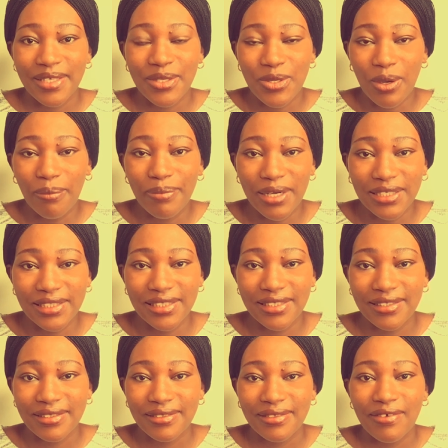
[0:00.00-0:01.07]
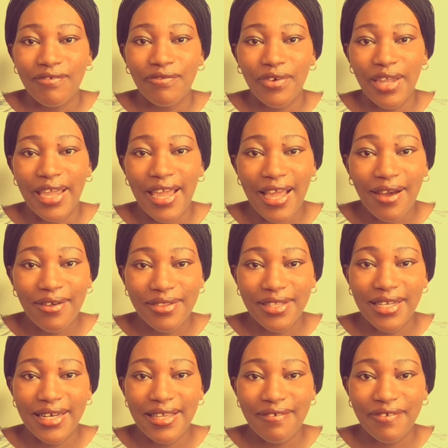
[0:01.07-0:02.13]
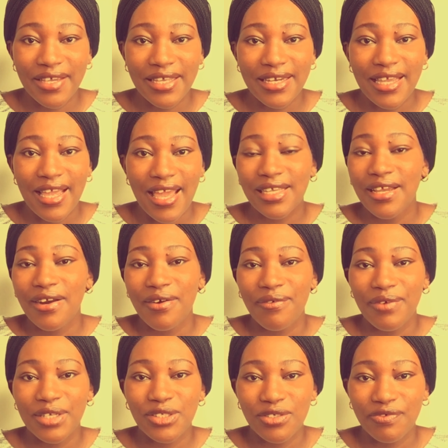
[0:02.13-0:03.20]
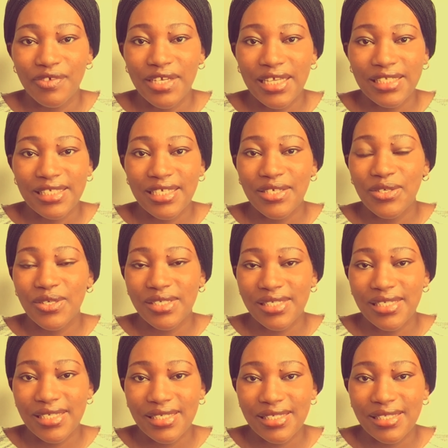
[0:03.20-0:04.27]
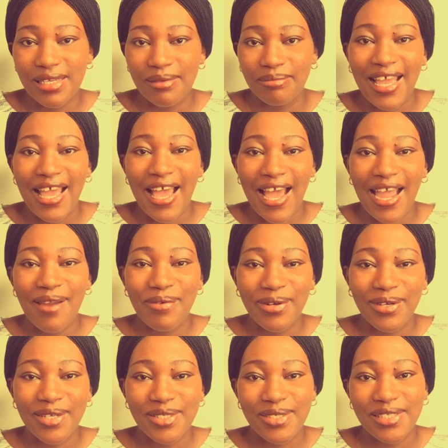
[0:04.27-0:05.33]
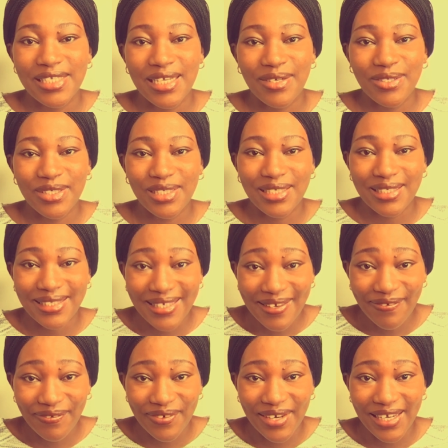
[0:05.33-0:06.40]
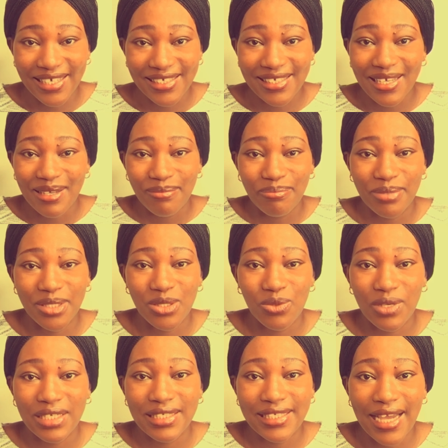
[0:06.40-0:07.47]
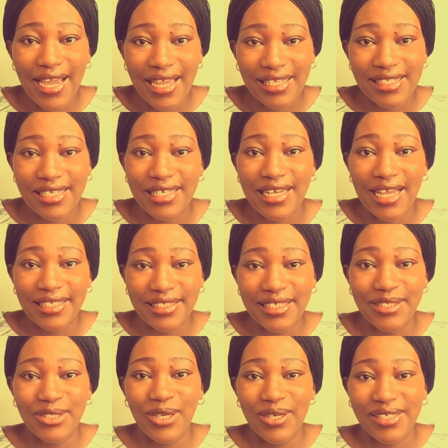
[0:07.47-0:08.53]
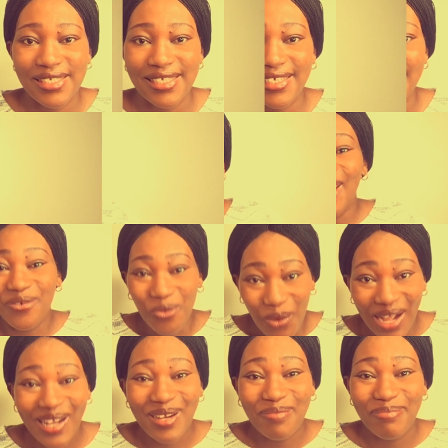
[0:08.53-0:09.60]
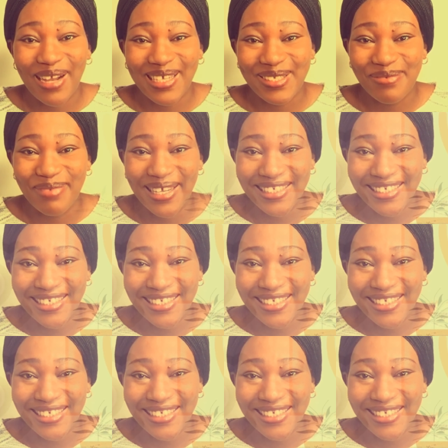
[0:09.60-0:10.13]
your body for a healthy living, rejuvenating your system. I will also tell you the difference between dieting and detoxing. Hello, and welcome back to my